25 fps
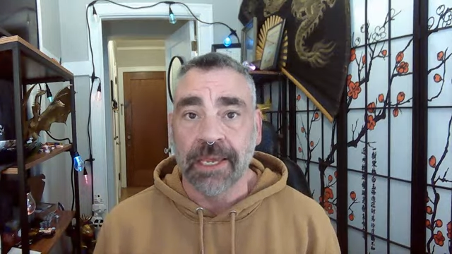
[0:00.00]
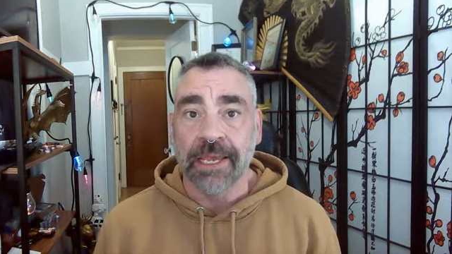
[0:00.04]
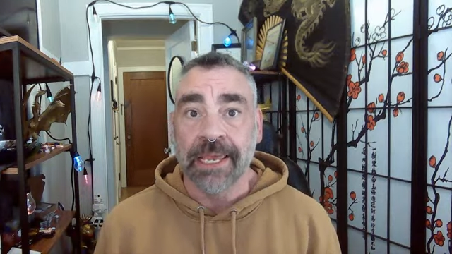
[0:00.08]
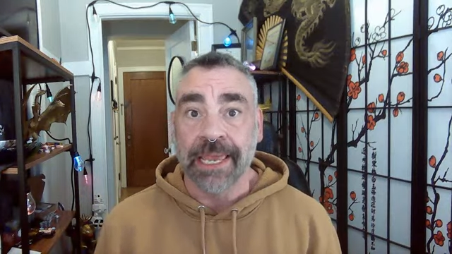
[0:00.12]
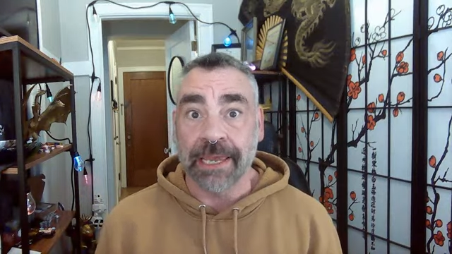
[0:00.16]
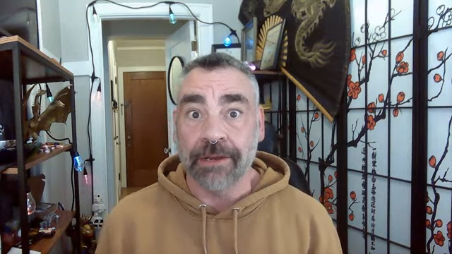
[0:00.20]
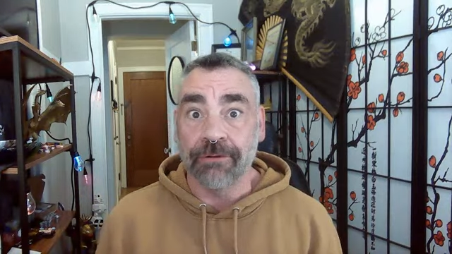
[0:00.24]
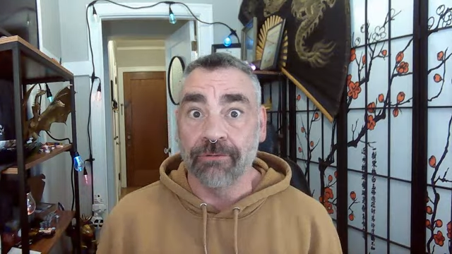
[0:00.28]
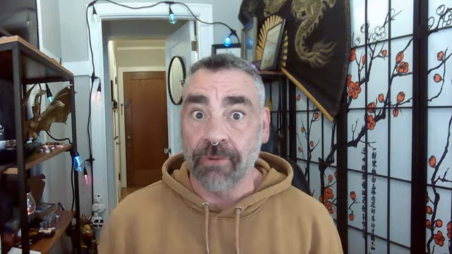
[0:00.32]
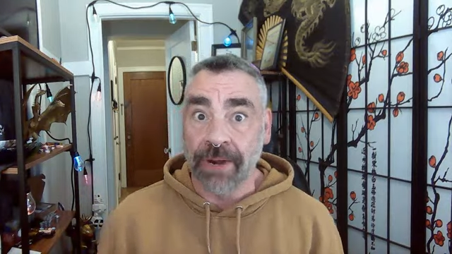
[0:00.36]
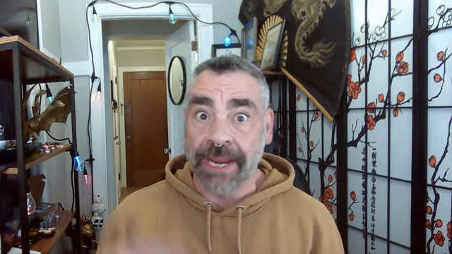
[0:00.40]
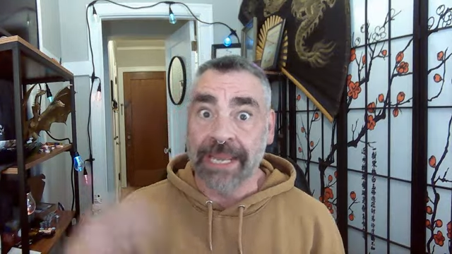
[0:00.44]

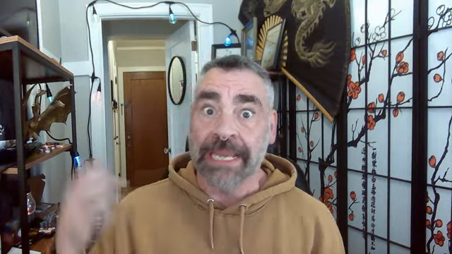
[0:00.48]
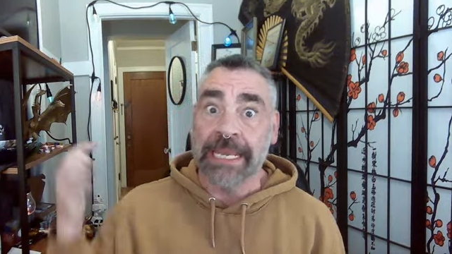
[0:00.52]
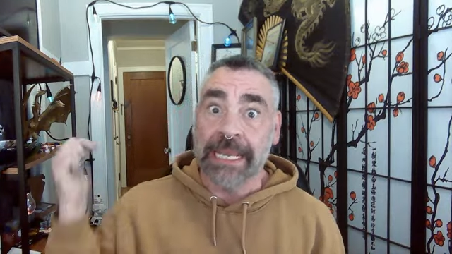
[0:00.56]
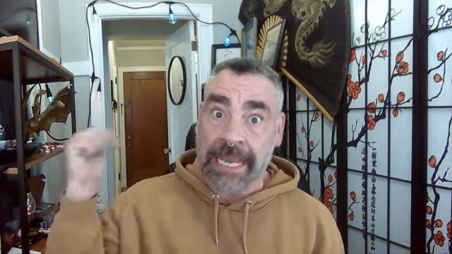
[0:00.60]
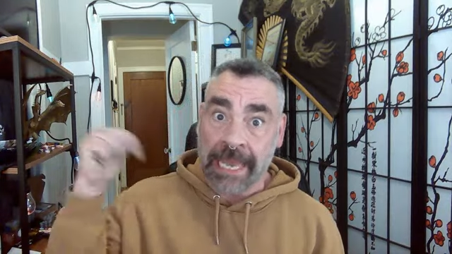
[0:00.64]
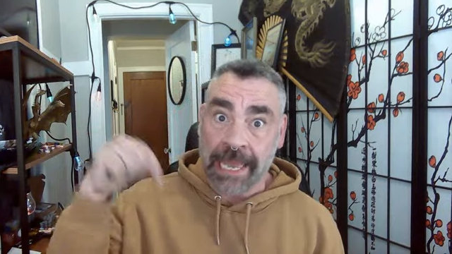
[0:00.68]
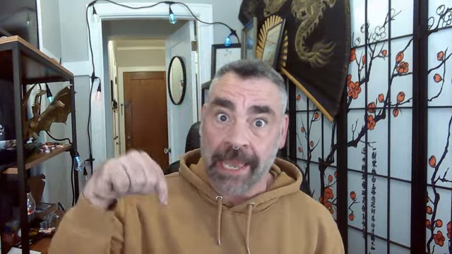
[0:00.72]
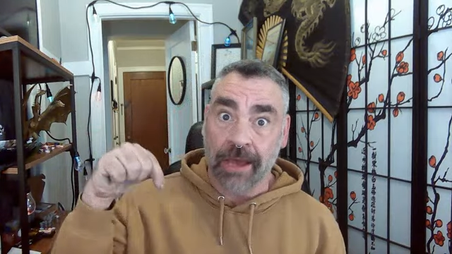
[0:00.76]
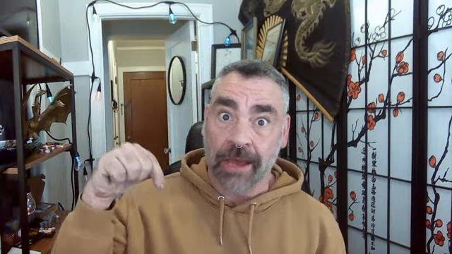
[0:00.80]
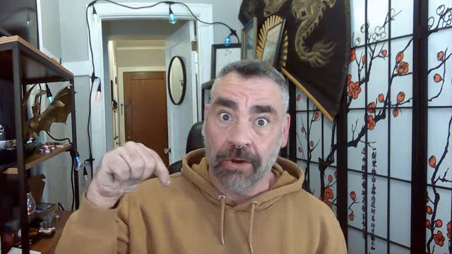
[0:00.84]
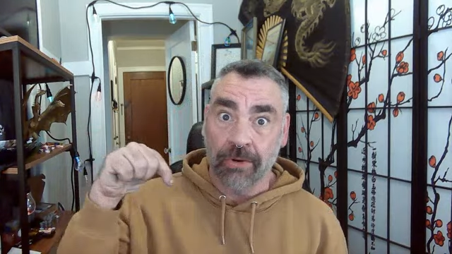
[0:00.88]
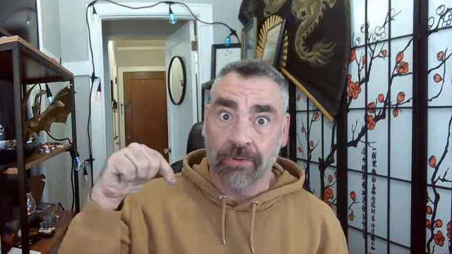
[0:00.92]
And right
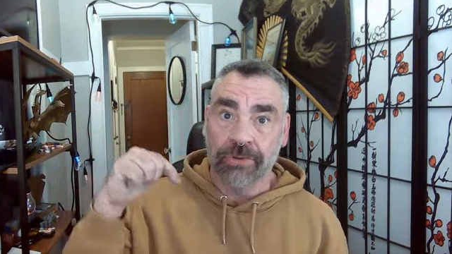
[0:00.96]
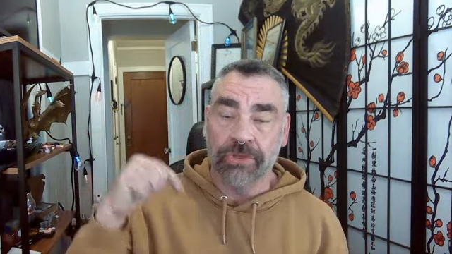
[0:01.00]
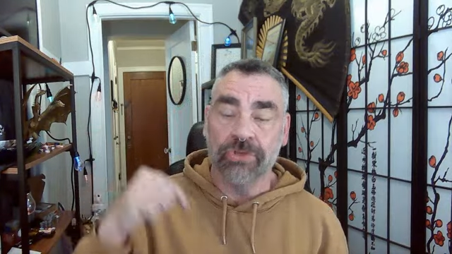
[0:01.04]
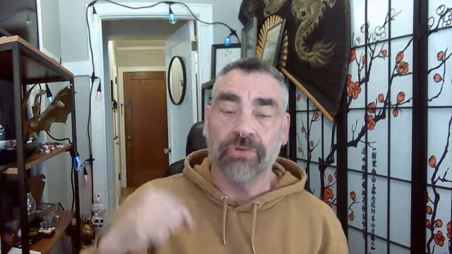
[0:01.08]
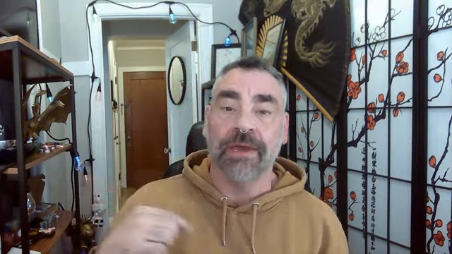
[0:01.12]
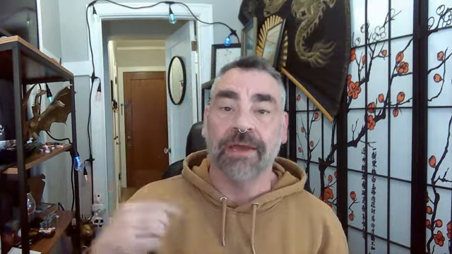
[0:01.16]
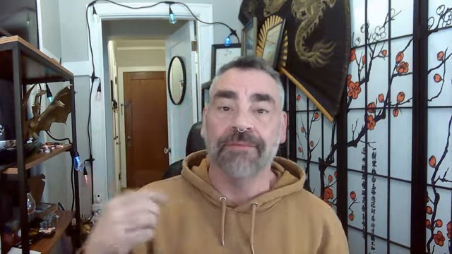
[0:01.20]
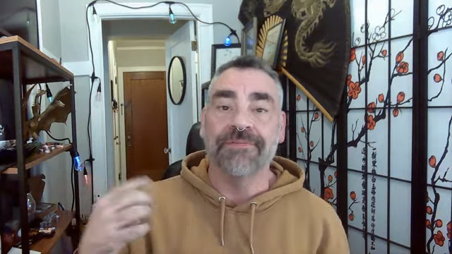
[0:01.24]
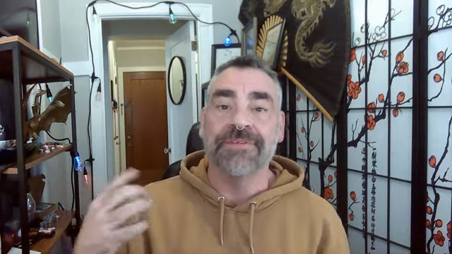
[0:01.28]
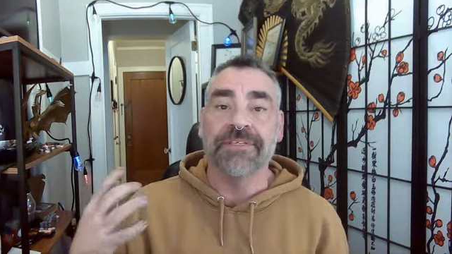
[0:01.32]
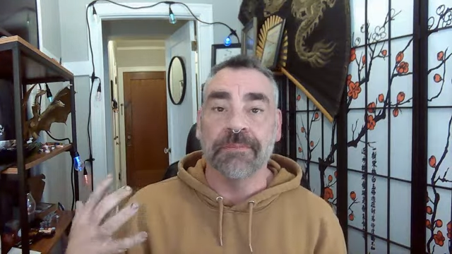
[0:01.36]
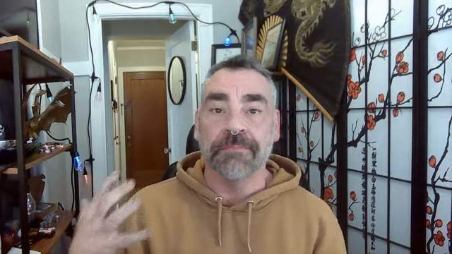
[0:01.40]
now, you
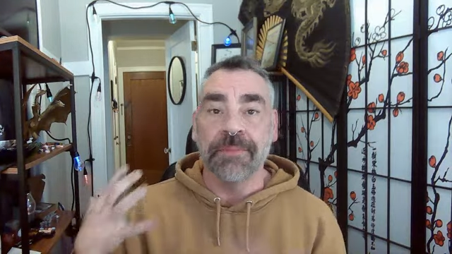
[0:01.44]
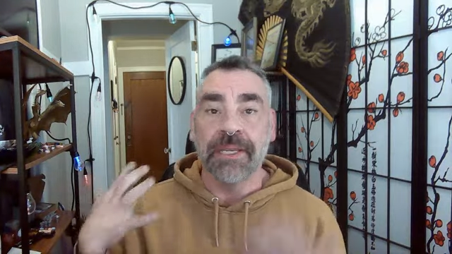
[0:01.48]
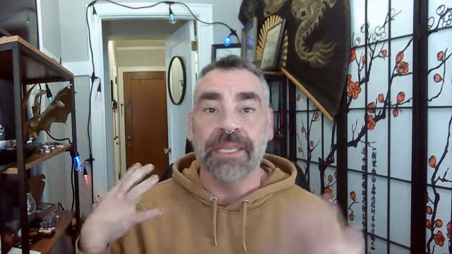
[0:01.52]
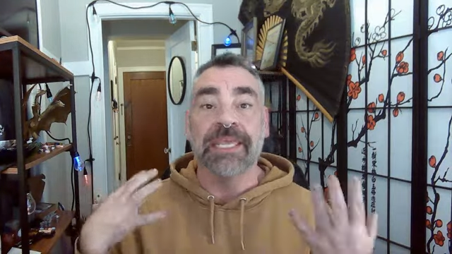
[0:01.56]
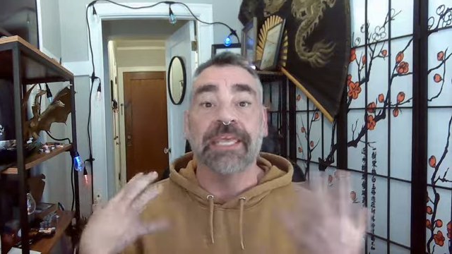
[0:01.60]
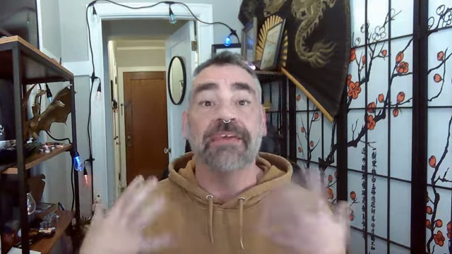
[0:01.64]
have somebody